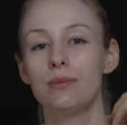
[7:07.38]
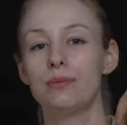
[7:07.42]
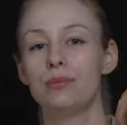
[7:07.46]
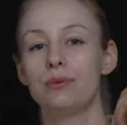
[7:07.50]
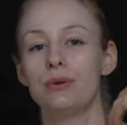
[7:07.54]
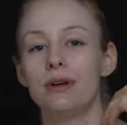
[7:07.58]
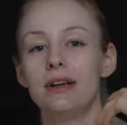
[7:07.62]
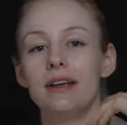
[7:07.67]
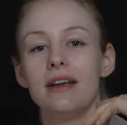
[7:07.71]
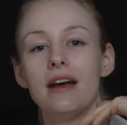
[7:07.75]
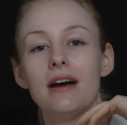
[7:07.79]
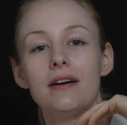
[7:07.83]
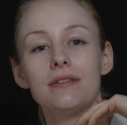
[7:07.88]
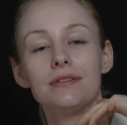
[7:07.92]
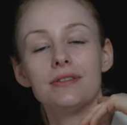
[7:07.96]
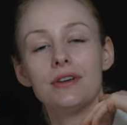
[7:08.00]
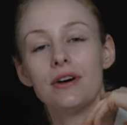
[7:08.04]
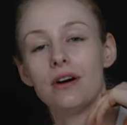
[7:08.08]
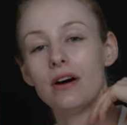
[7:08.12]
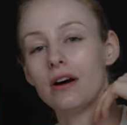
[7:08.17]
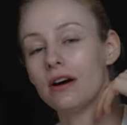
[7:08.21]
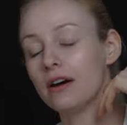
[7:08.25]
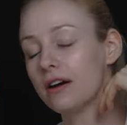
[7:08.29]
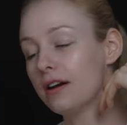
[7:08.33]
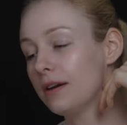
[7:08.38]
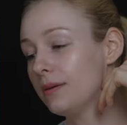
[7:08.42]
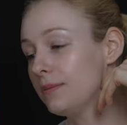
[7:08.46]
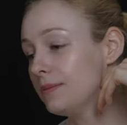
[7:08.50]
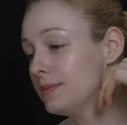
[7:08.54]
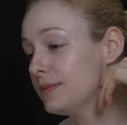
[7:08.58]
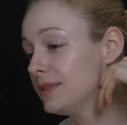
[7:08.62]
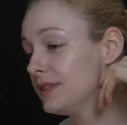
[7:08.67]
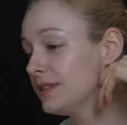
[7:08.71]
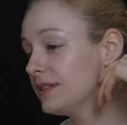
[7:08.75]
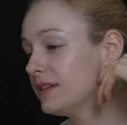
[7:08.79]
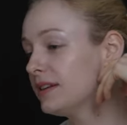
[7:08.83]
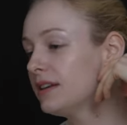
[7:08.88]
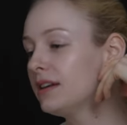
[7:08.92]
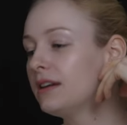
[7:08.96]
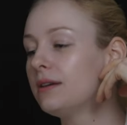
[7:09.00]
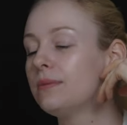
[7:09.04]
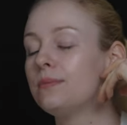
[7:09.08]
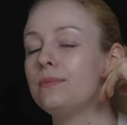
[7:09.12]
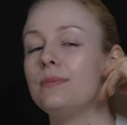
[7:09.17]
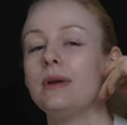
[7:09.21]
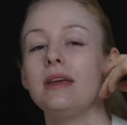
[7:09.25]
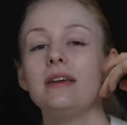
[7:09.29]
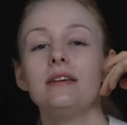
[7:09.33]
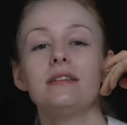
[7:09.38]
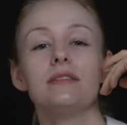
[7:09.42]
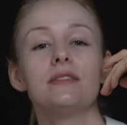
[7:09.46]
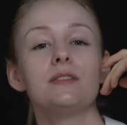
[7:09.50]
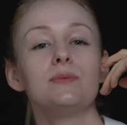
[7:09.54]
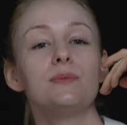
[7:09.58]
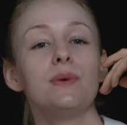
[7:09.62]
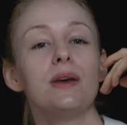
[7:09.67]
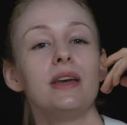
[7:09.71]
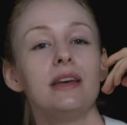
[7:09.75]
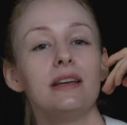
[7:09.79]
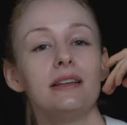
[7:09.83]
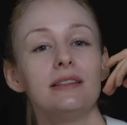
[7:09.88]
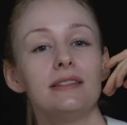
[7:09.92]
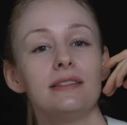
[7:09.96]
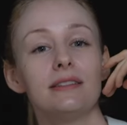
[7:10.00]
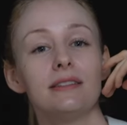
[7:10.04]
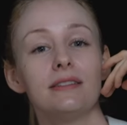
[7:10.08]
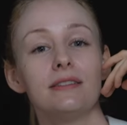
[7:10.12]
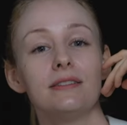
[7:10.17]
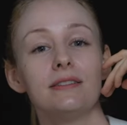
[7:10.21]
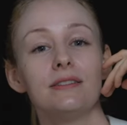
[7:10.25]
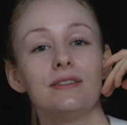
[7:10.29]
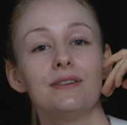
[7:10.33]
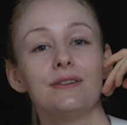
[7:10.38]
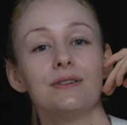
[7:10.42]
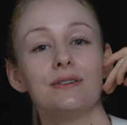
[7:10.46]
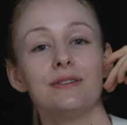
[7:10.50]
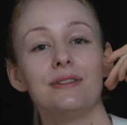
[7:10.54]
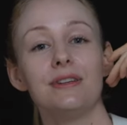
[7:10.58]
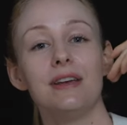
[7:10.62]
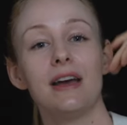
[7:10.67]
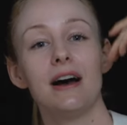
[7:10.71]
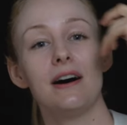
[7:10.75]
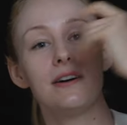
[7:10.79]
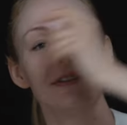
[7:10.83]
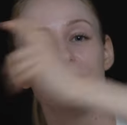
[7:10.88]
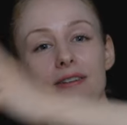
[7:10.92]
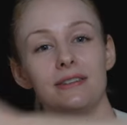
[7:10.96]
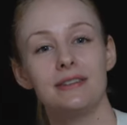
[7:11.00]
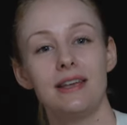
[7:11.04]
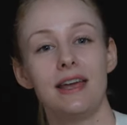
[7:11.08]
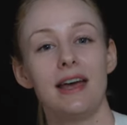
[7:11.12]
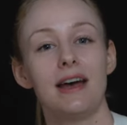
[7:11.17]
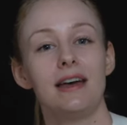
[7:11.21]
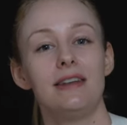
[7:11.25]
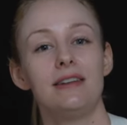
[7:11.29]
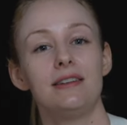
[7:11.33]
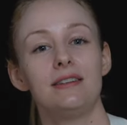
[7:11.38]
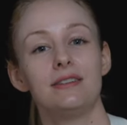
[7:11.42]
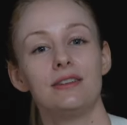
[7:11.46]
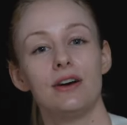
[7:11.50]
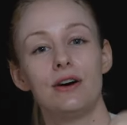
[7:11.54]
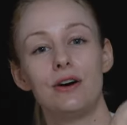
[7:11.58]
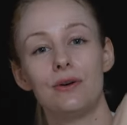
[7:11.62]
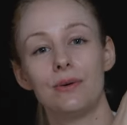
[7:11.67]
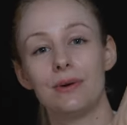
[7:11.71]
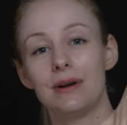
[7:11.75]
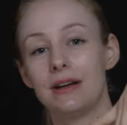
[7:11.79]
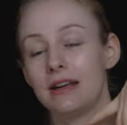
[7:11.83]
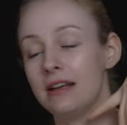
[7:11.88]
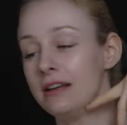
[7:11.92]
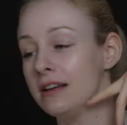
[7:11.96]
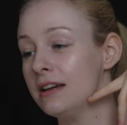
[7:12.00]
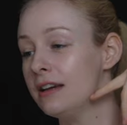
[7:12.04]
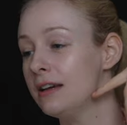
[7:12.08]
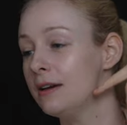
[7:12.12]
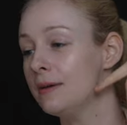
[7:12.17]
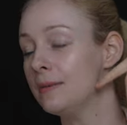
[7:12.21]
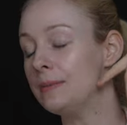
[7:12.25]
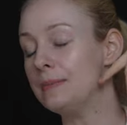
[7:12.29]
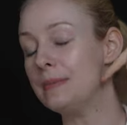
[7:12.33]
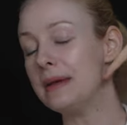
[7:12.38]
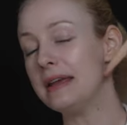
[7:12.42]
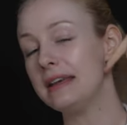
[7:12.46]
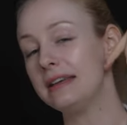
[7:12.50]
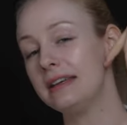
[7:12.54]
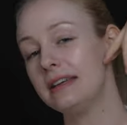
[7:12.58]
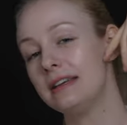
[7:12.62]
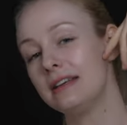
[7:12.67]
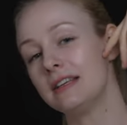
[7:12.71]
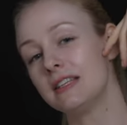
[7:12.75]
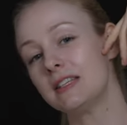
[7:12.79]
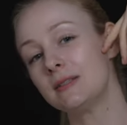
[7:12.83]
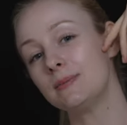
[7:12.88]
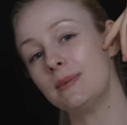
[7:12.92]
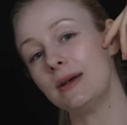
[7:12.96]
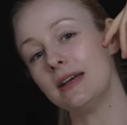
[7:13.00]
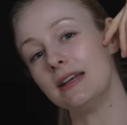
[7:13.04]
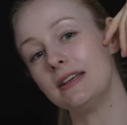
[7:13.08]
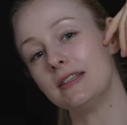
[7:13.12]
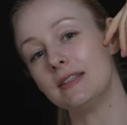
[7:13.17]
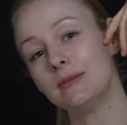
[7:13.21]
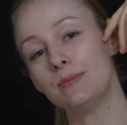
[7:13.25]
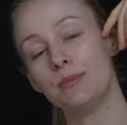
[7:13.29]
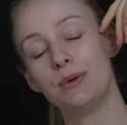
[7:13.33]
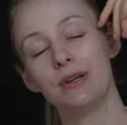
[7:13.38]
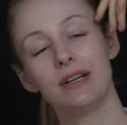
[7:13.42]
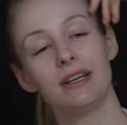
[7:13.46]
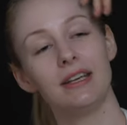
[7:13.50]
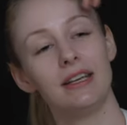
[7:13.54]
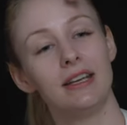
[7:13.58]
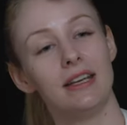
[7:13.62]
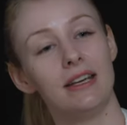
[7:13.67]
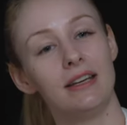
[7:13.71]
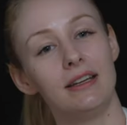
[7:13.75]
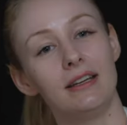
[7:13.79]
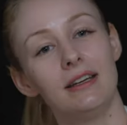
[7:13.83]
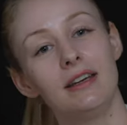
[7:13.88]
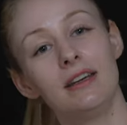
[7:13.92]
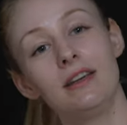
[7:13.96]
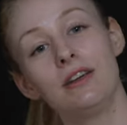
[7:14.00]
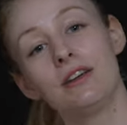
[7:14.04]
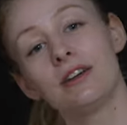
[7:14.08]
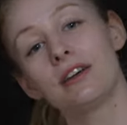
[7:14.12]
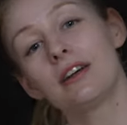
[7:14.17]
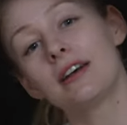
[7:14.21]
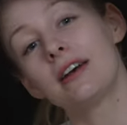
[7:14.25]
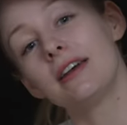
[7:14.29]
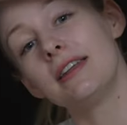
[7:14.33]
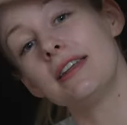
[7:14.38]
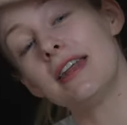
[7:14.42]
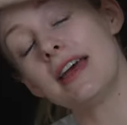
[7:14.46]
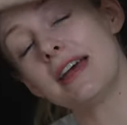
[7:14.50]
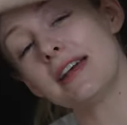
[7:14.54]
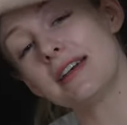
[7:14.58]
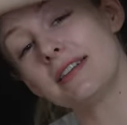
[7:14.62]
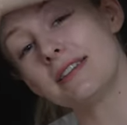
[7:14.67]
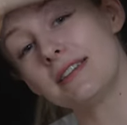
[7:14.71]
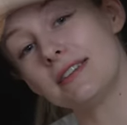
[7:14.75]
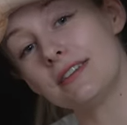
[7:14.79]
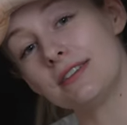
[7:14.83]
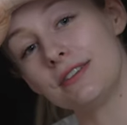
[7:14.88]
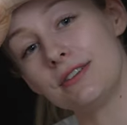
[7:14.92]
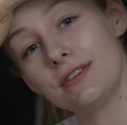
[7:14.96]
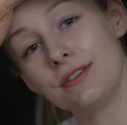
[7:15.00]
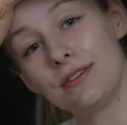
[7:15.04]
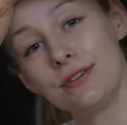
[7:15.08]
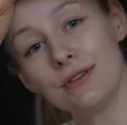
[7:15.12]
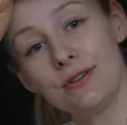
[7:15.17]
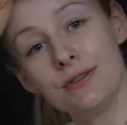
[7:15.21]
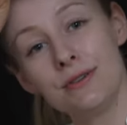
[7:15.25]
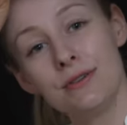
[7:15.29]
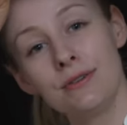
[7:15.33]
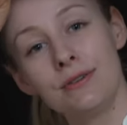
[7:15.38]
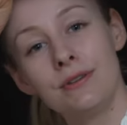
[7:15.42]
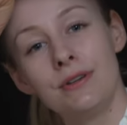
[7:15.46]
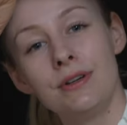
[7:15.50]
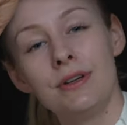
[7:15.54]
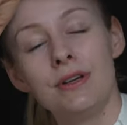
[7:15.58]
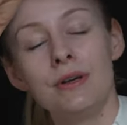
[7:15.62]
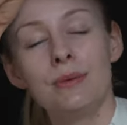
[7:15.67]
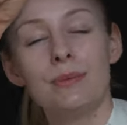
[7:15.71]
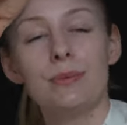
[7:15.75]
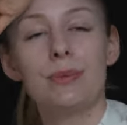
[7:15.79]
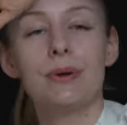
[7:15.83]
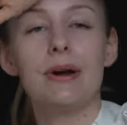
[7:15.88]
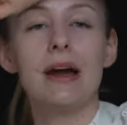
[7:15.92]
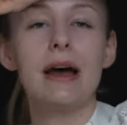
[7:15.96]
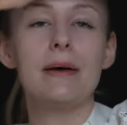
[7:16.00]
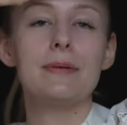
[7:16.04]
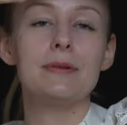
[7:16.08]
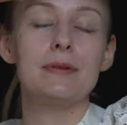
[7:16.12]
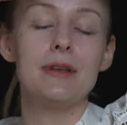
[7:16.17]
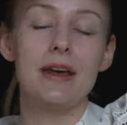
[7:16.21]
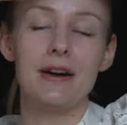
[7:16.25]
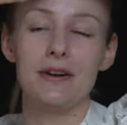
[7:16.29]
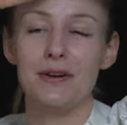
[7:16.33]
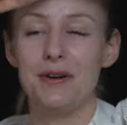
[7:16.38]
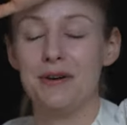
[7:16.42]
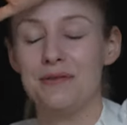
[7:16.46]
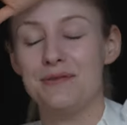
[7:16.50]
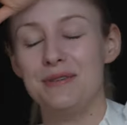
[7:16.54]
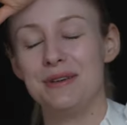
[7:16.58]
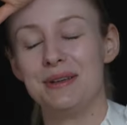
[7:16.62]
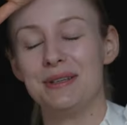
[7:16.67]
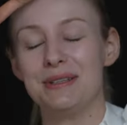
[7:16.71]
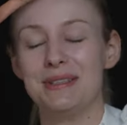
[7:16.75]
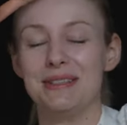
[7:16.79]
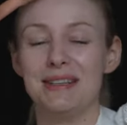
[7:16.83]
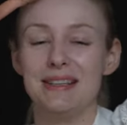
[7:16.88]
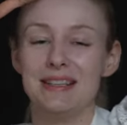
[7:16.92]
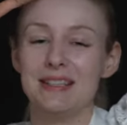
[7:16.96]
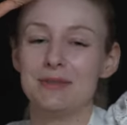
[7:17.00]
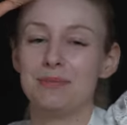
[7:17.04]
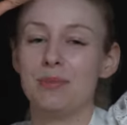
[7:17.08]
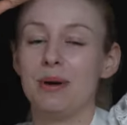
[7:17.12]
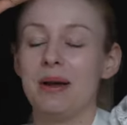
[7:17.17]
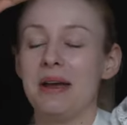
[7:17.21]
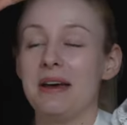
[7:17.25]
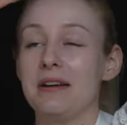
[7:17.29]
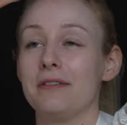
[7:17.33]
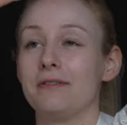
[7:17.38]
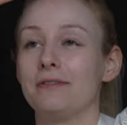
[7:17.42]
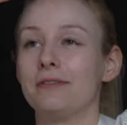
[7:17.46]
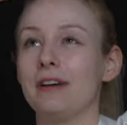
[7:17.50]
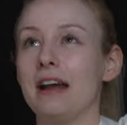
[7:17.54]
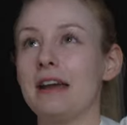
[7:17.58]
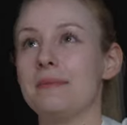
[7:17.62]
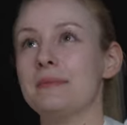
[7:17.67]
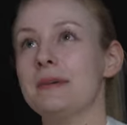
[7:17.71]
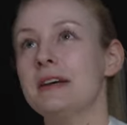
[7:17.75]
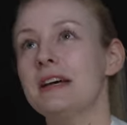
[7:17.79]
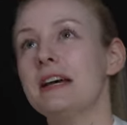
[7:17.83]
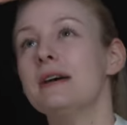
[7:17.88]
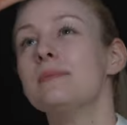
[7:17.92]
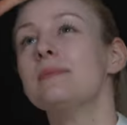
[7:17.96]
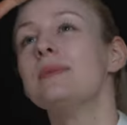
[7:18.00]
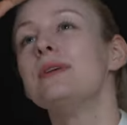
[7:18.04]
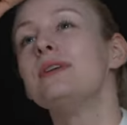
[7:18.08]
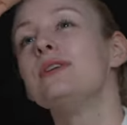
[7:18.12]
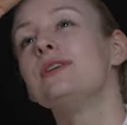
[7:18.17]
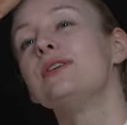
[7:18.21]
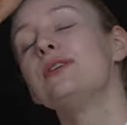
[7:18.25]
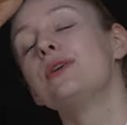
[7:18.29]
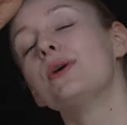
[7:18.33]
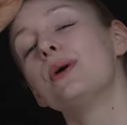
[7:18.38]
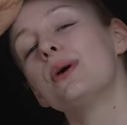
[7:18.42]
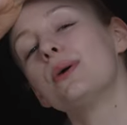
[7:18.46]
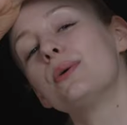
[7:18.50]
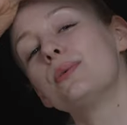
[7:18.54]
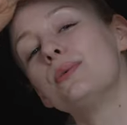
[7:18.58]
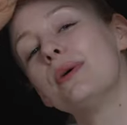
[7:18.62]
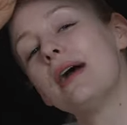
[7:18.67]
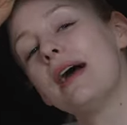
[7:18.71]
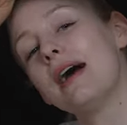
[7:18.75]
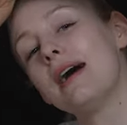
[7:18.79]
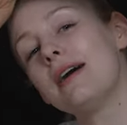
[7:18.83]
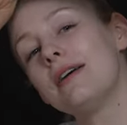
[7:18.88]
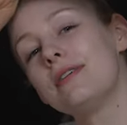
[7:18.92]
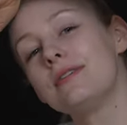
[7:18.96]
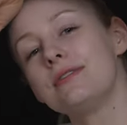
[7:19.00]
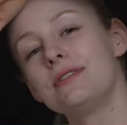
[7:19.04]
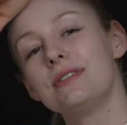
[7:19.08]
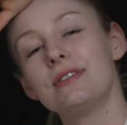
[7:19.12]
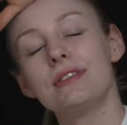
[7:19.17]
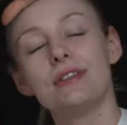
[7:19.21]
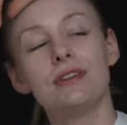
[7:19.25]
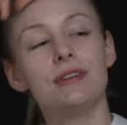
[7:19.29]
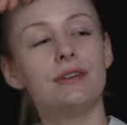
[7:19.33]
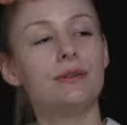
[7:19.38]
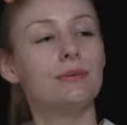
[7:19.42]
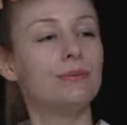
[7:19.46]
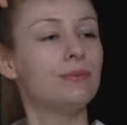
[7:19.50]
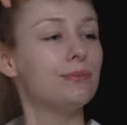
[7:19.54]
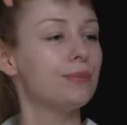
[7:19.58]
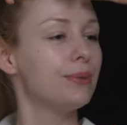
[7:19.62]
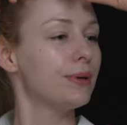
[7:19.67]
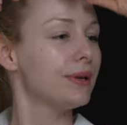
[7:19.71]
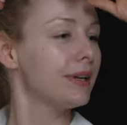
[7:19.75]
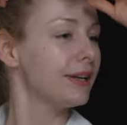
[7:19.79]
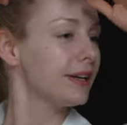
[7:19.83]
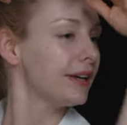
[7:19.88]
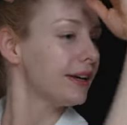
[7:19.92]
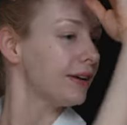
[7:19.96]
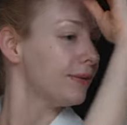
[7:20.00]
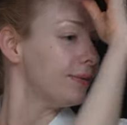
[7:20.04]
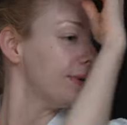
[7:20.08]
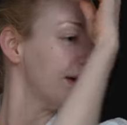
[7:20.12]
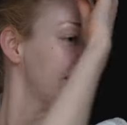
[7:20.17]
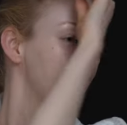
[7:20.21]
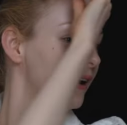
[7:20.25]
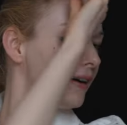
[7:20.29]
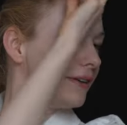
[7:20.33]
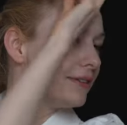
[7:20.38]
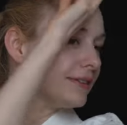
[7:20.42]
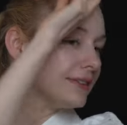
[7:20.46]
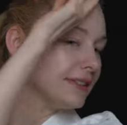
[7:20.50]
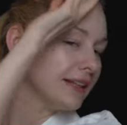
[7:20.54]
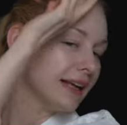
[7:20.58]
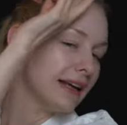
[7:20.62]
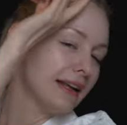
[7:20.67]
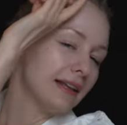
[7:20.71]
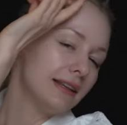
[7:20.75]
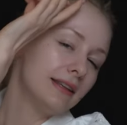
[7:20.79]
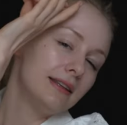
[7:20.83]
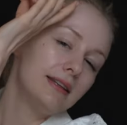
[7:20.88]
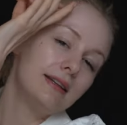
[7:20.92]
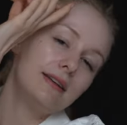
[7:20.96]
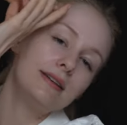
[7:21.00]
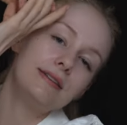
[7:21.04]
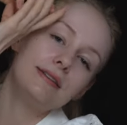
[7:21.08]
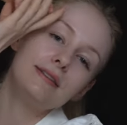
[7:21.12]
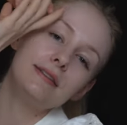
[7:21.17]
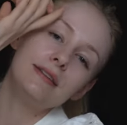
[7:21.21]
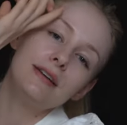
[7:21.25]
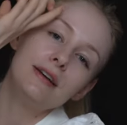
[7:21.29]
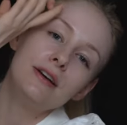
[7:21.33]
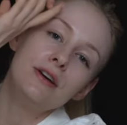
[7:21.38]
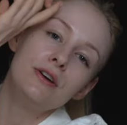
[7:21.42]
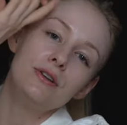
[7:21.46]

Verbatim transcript: bring out the arms, make space, so see how this hand is already making space, bringing in, connect the two, perhaps, I don't know if you can see this, probably out of frame, but you can go around, bring it around like this.